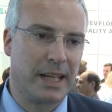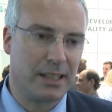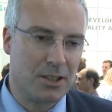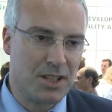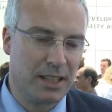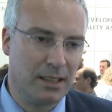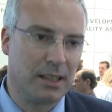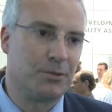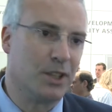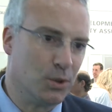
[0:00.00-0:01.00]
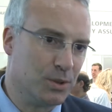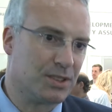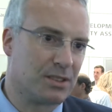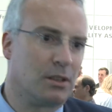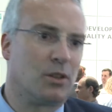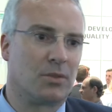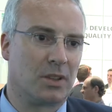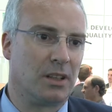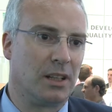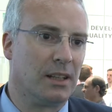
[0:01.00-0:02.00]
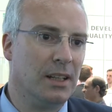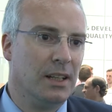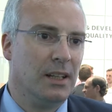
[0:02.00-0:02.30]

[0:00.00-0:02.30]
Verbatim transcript: energy and reduces the overall